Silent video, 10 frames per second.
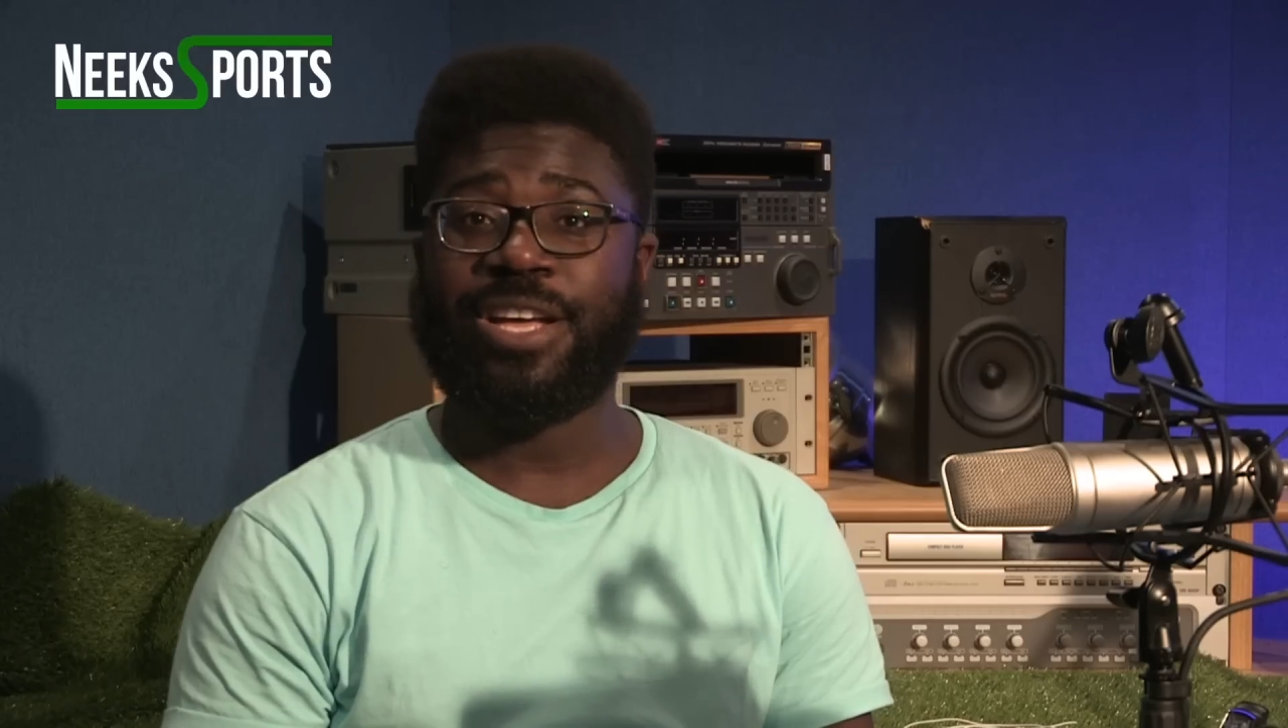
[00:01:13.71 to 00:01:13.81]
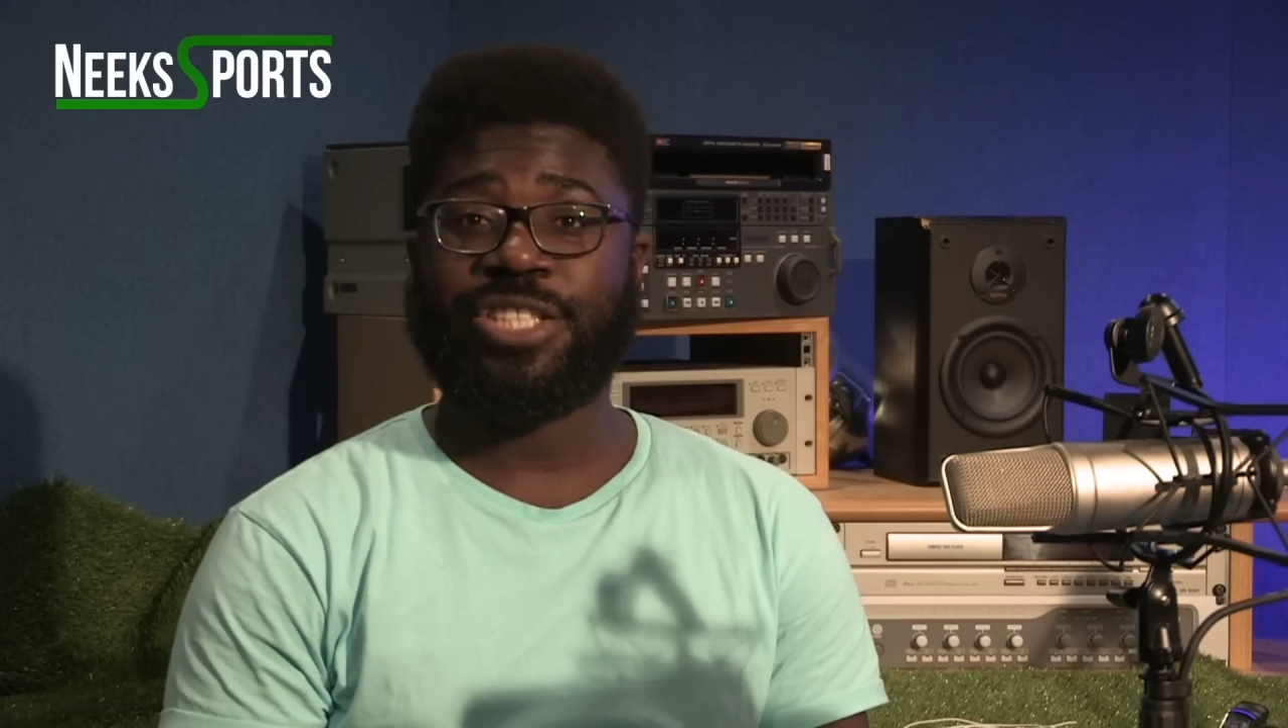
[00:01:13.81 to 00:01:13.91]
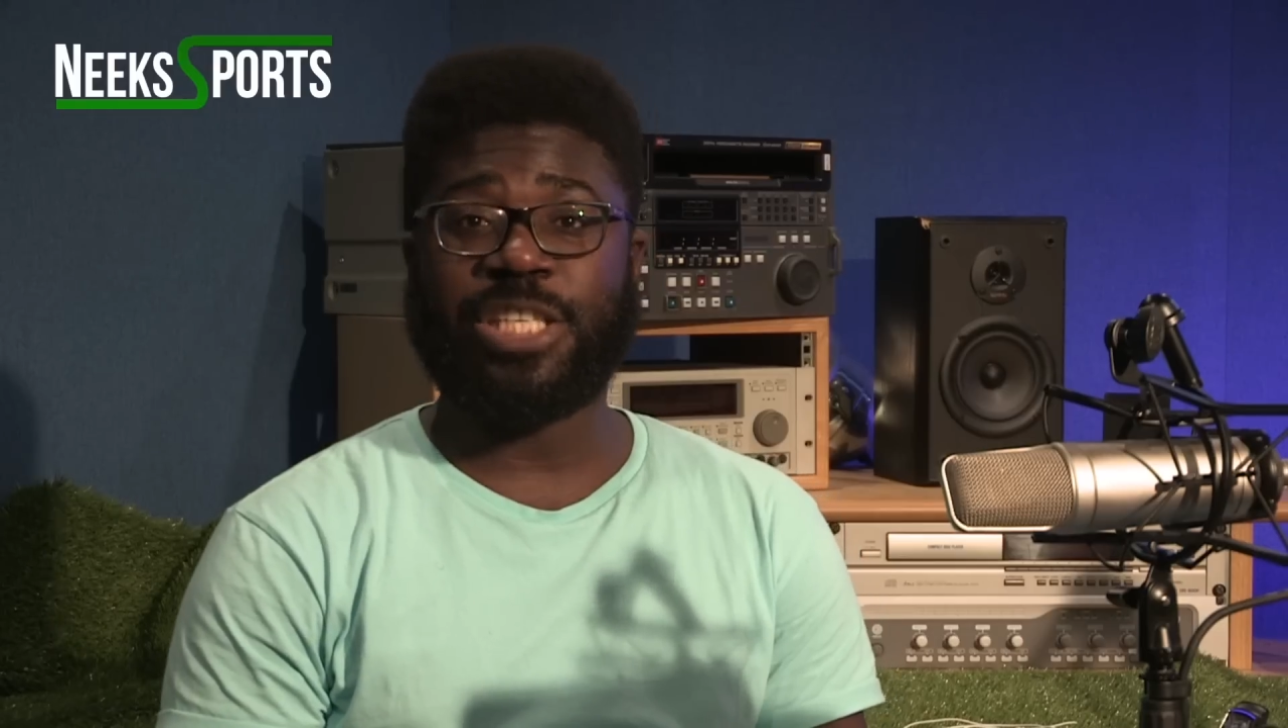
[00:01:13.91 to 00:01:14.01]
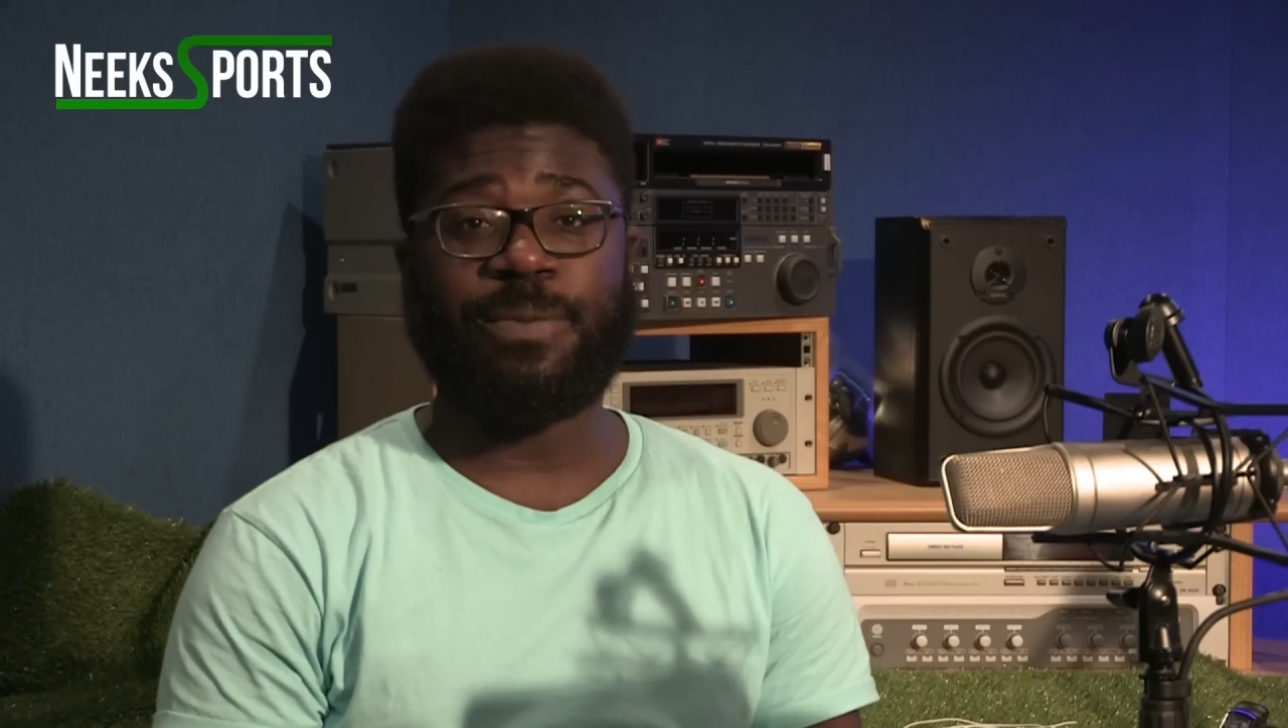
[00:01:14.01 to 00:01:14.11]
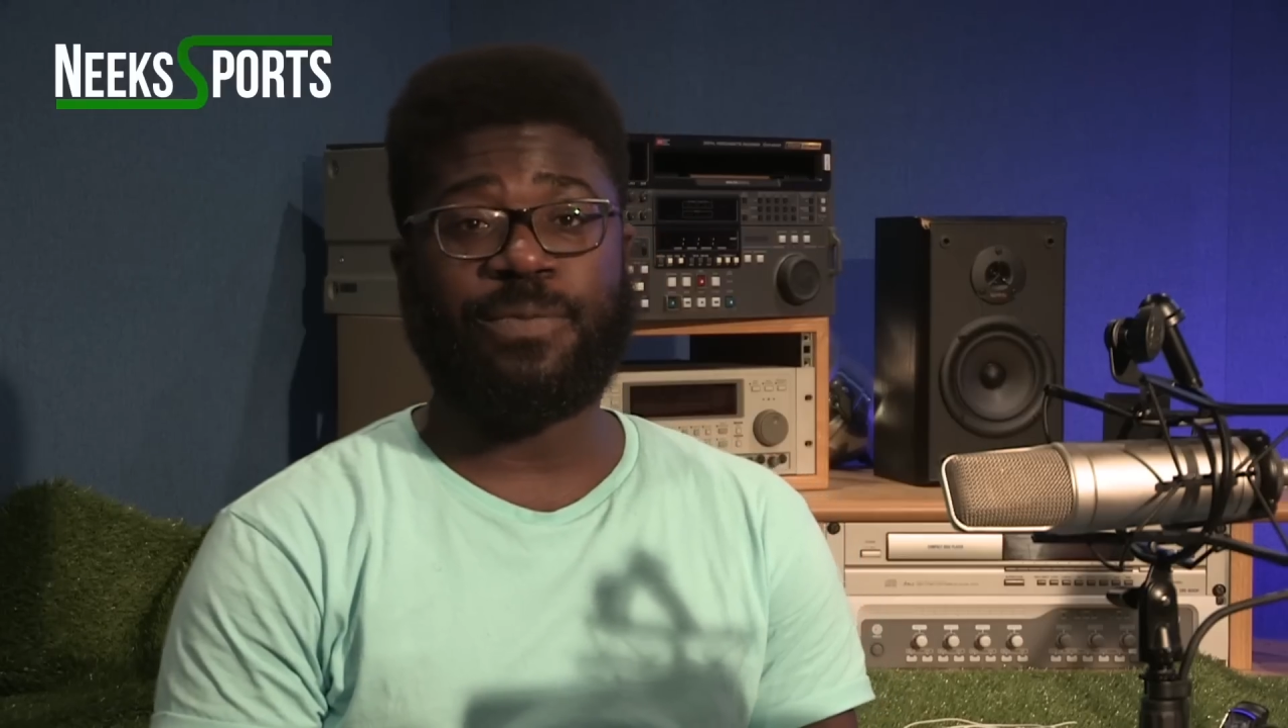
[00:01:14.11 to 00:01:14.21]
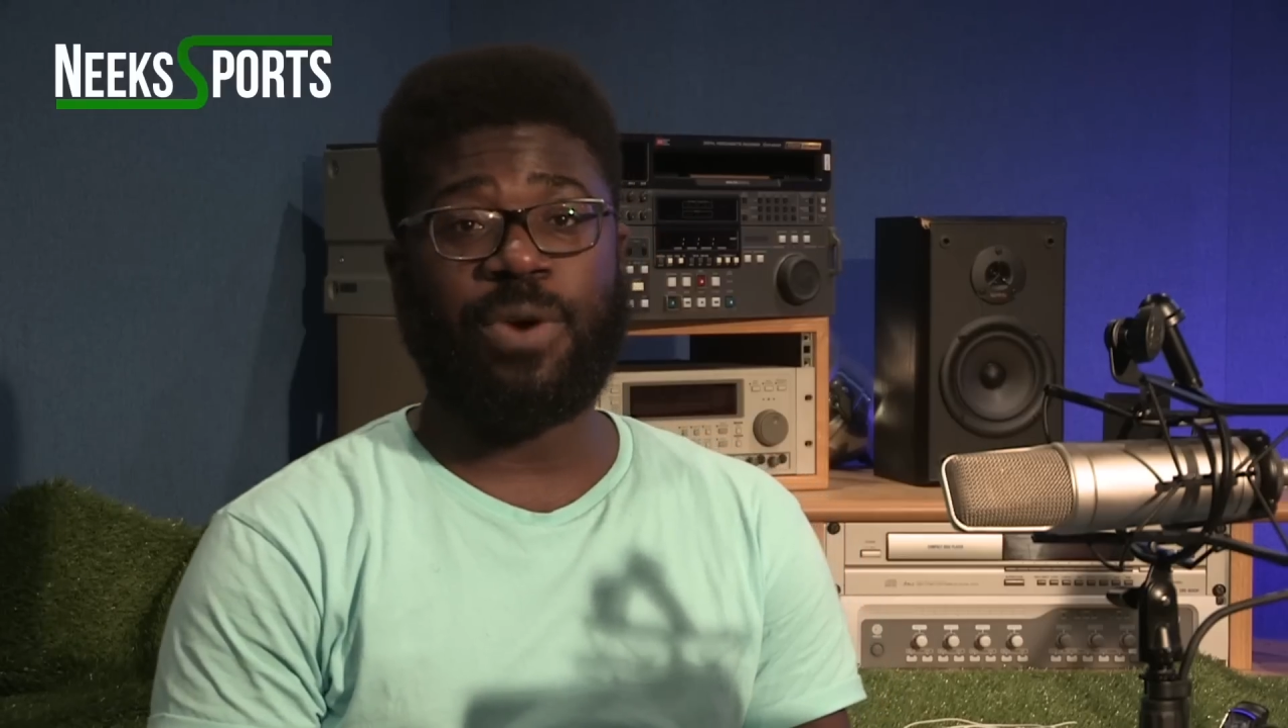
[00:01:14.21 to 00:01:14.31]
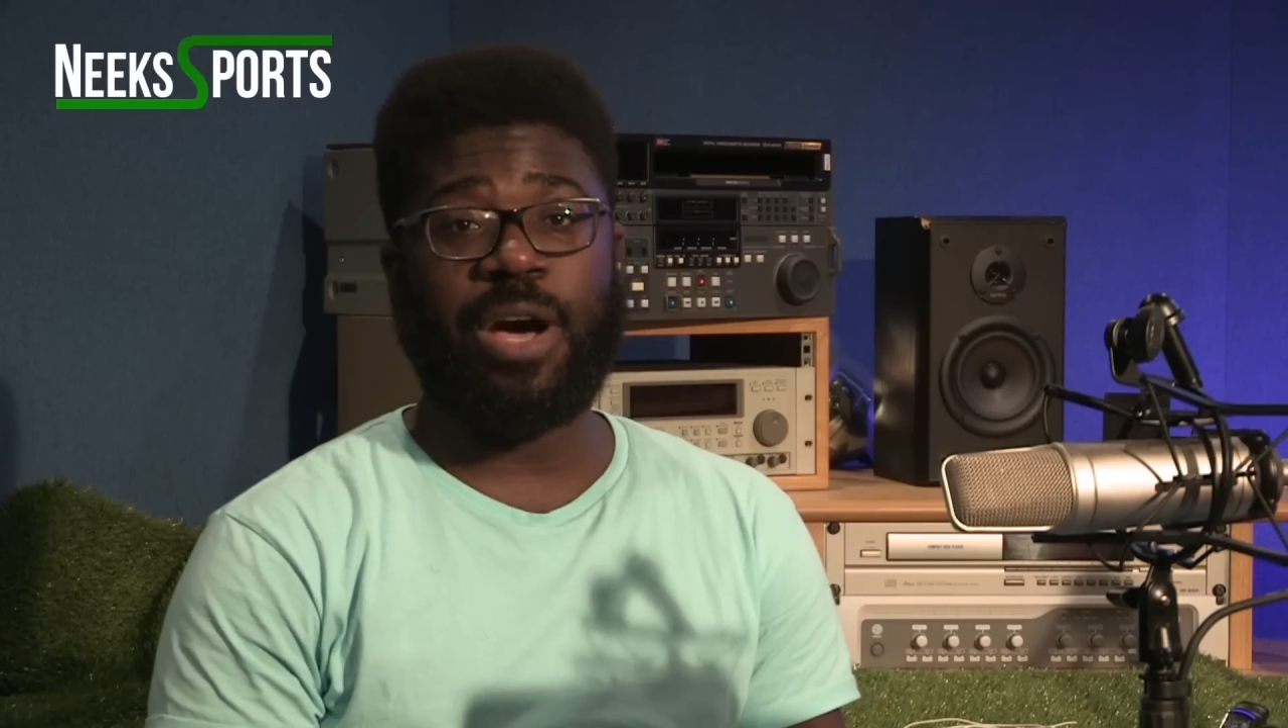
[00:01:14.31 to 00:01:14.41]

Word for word: just before